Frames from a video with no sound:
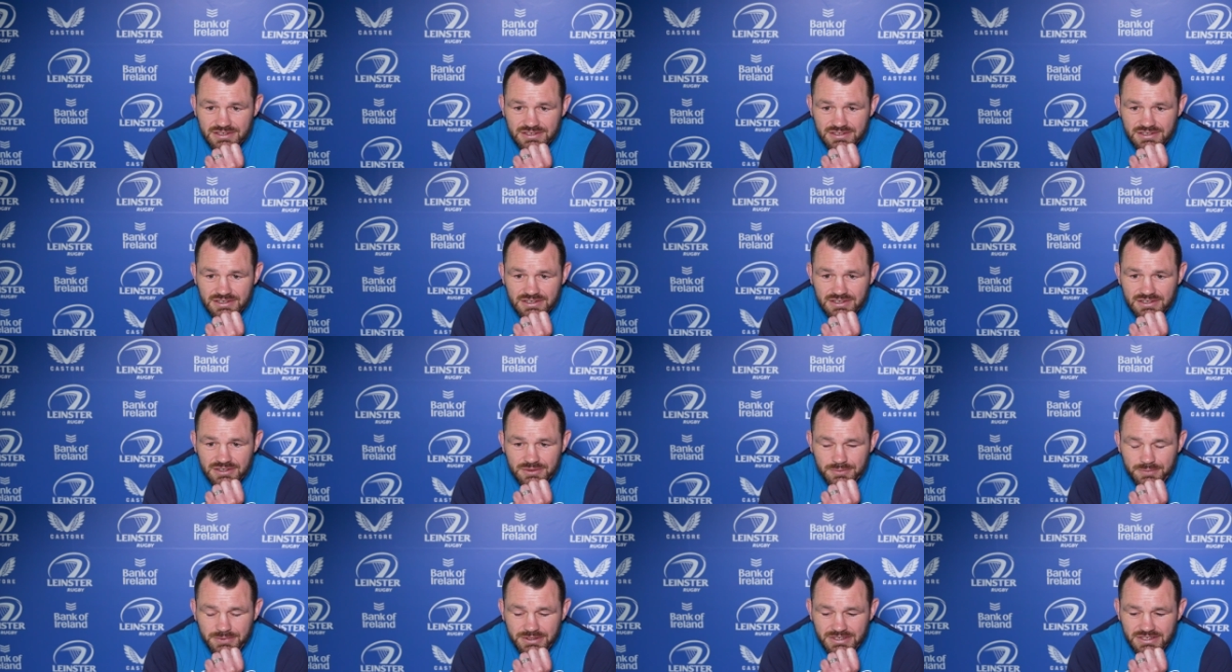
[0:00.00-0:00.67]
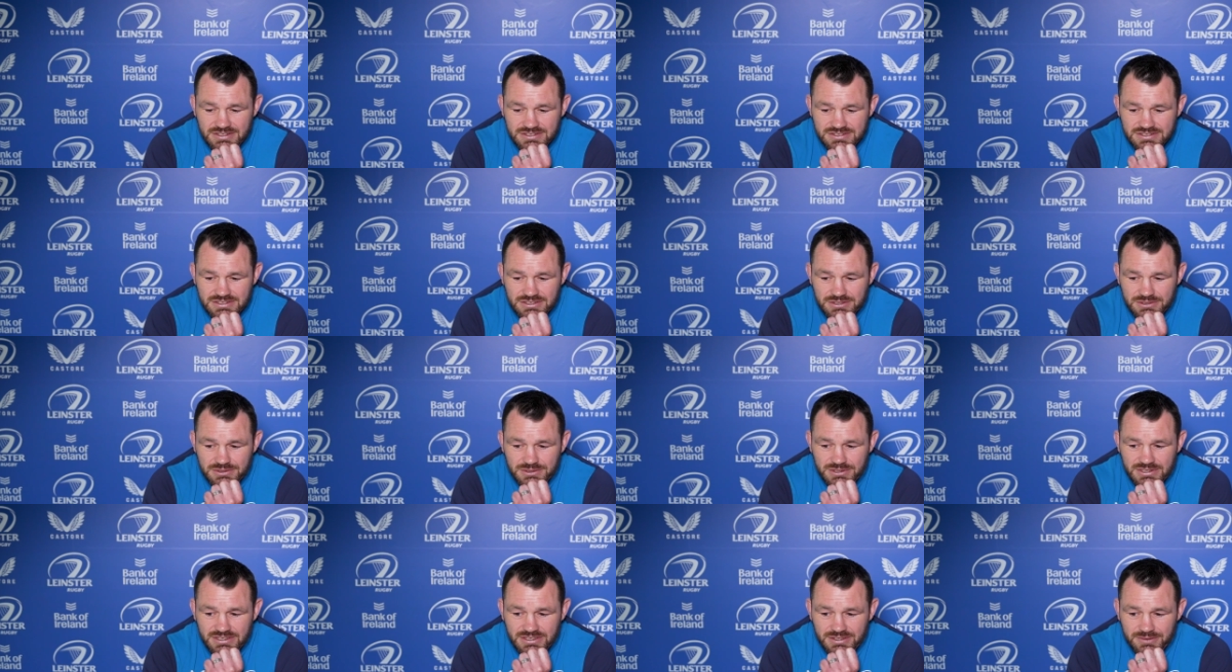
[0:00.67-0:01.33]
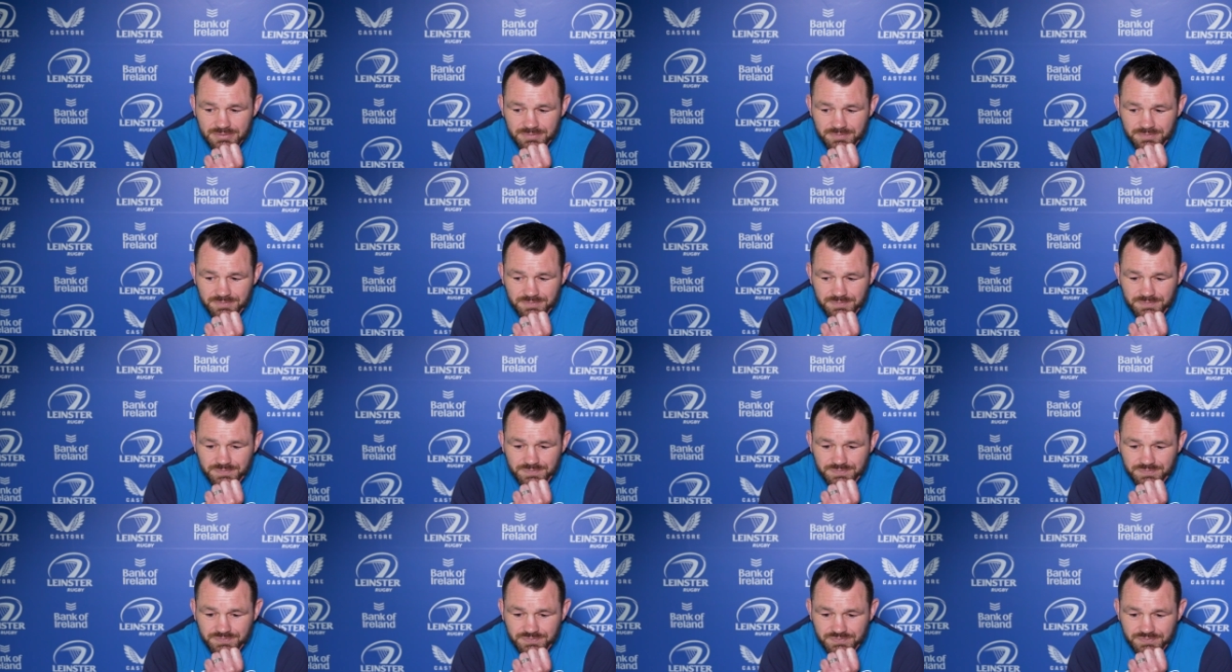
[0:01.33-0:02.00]
They're going well. So
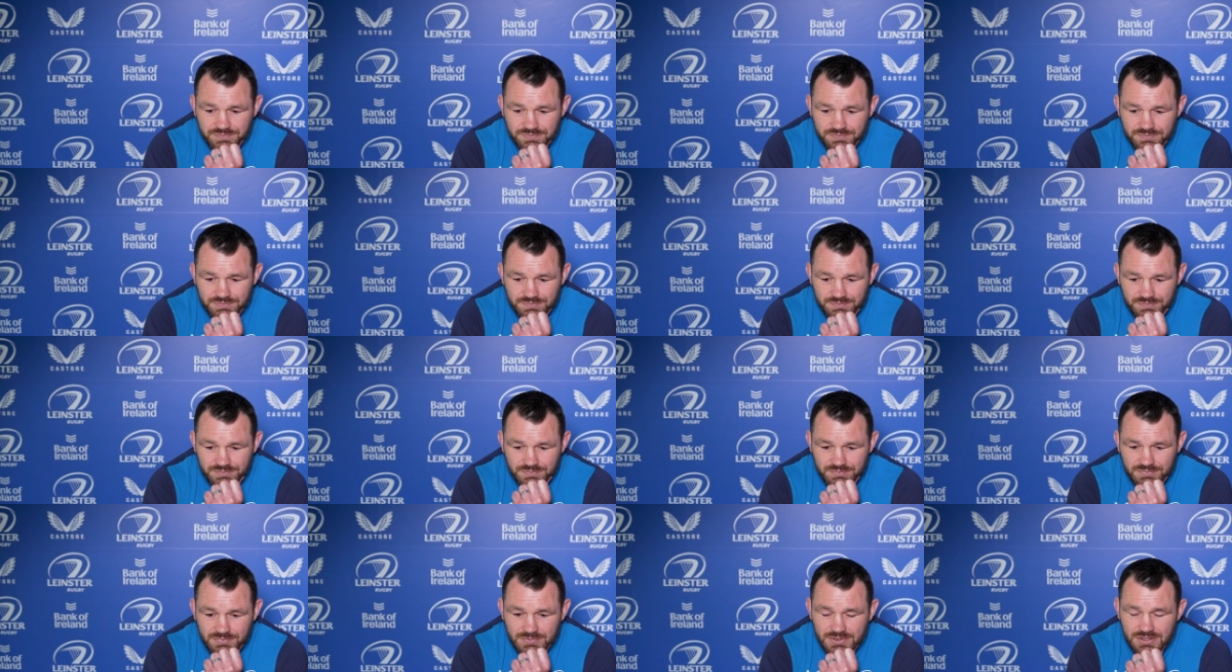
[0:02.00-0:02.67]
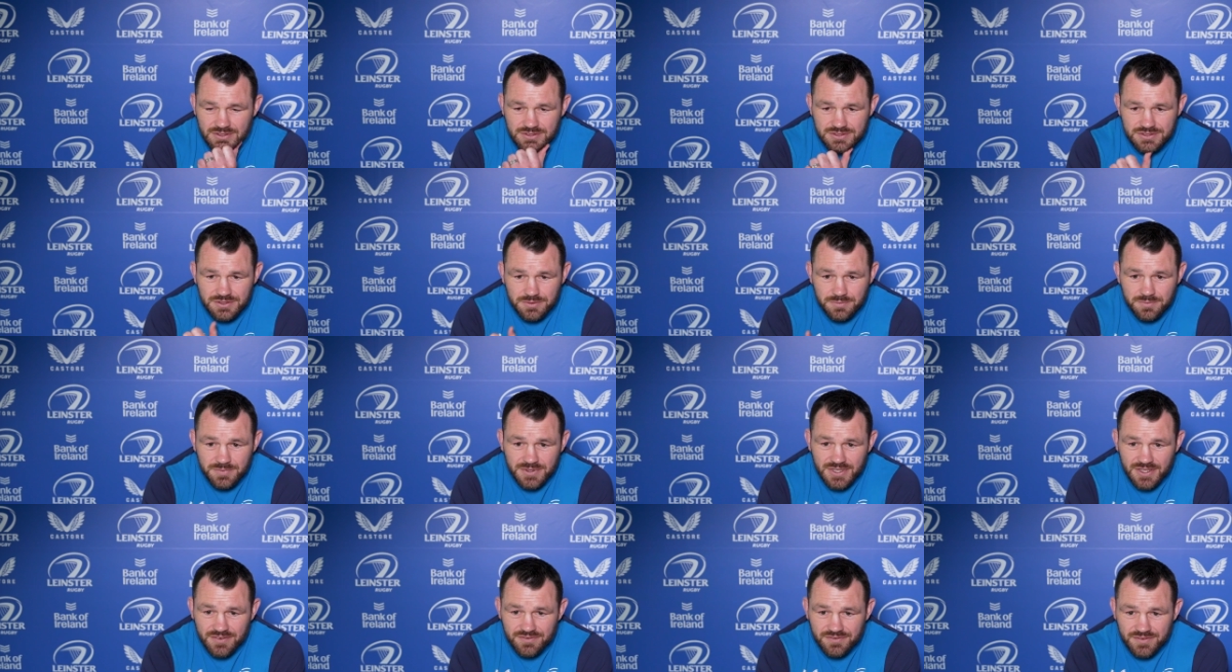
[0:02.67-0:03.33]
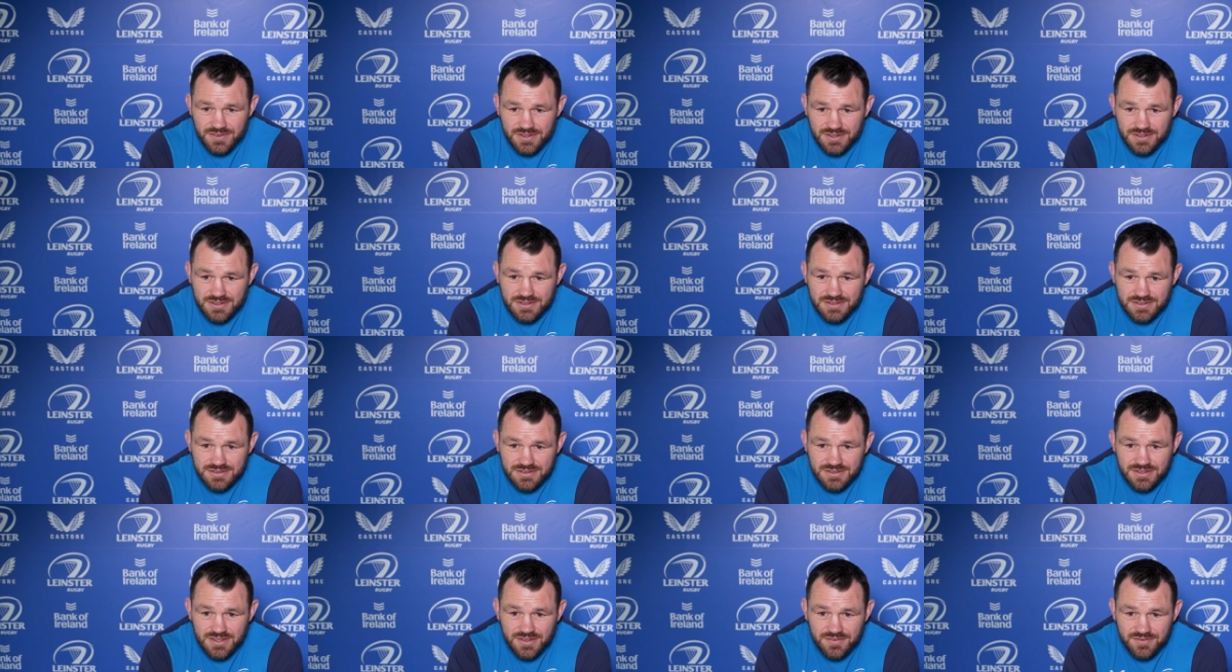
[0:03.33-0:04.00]
um, you know, it's something we have to
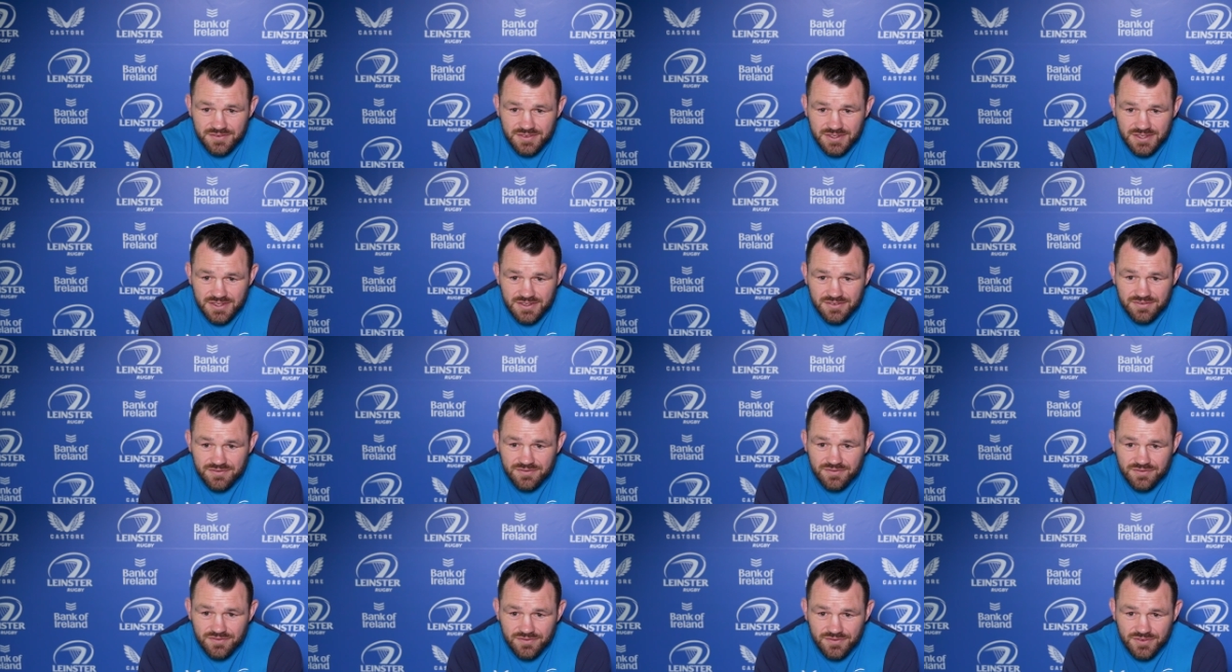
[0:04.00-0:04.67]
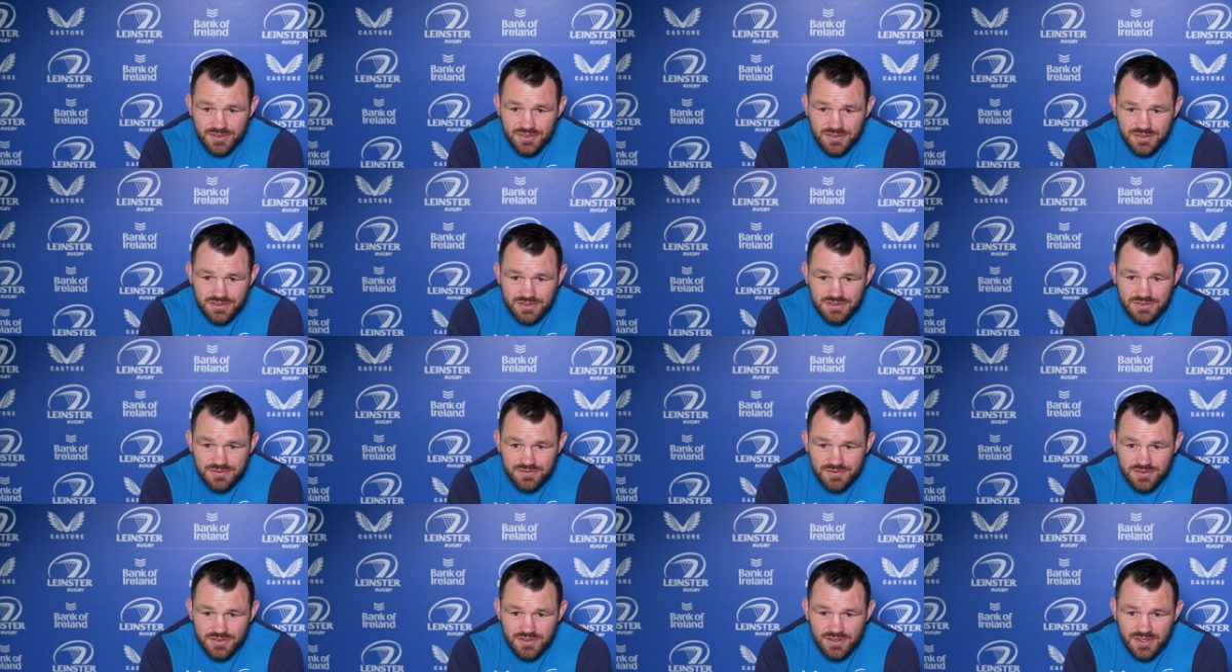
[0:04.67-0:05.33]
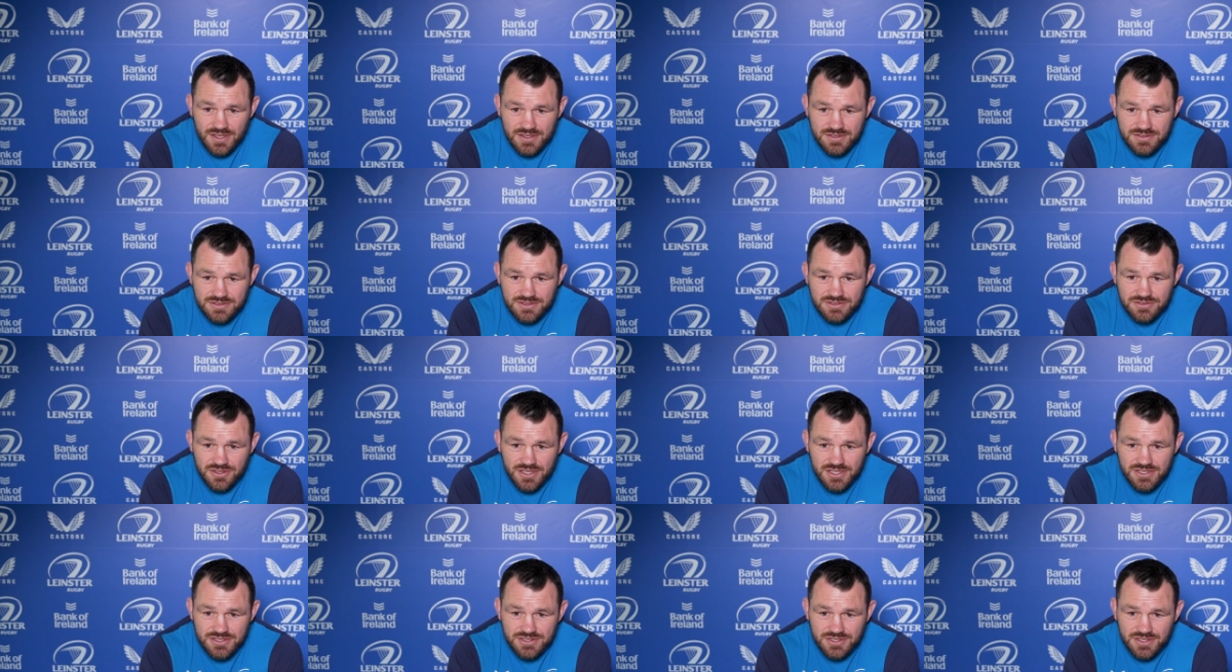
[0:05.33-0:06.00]
have to give full full
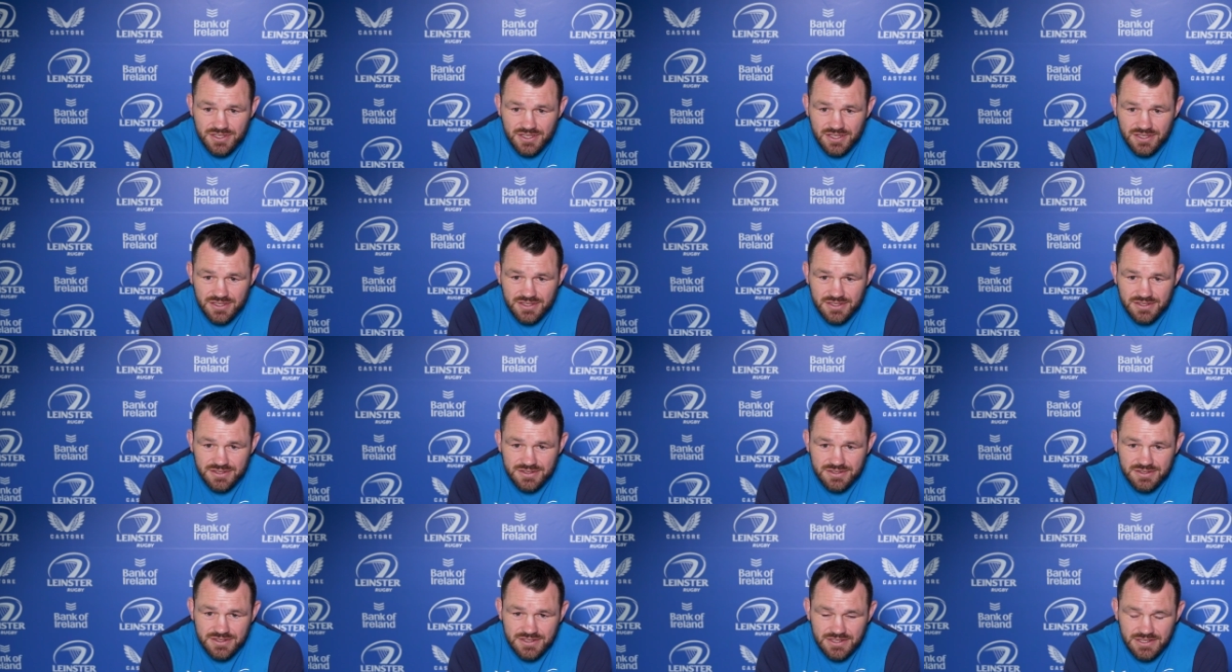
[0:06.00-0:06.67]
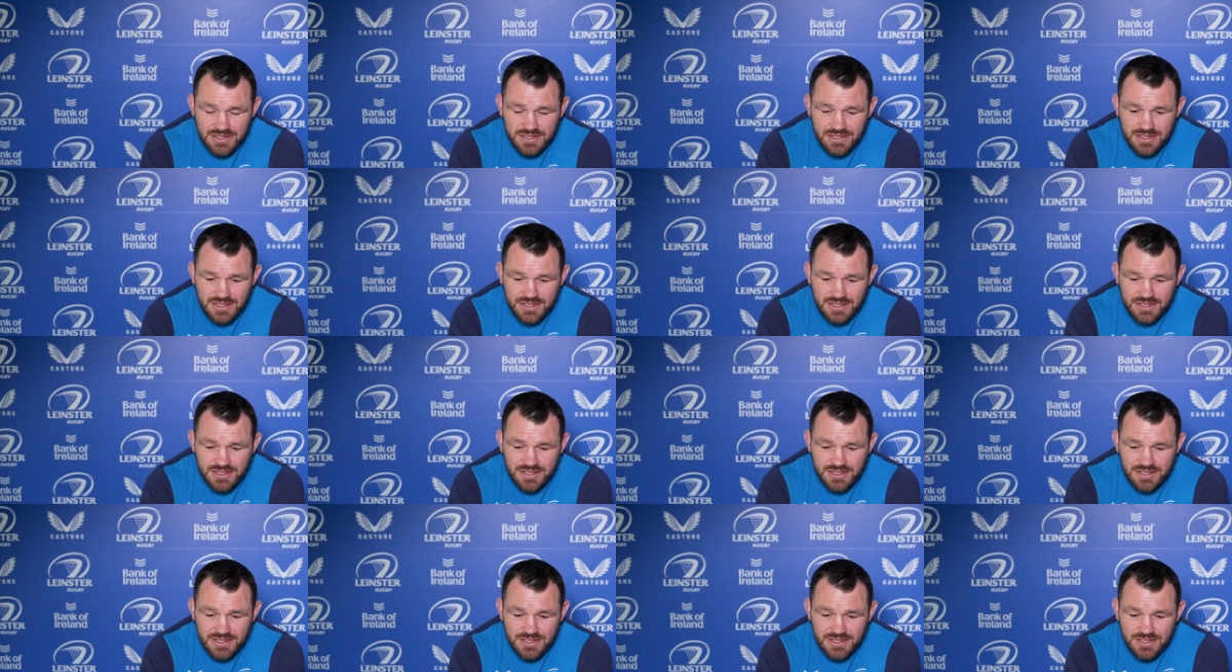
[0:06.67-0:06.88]
concentration on and